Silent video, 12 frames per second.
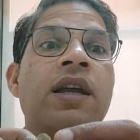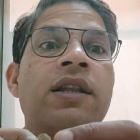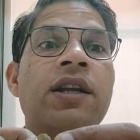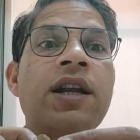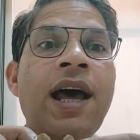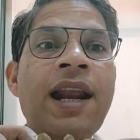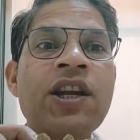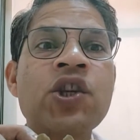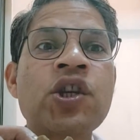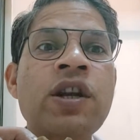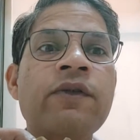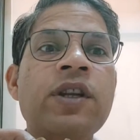The
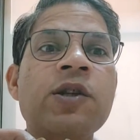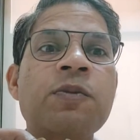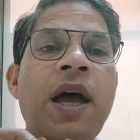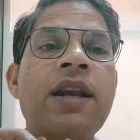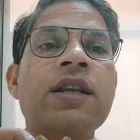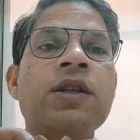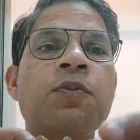direction of the spine is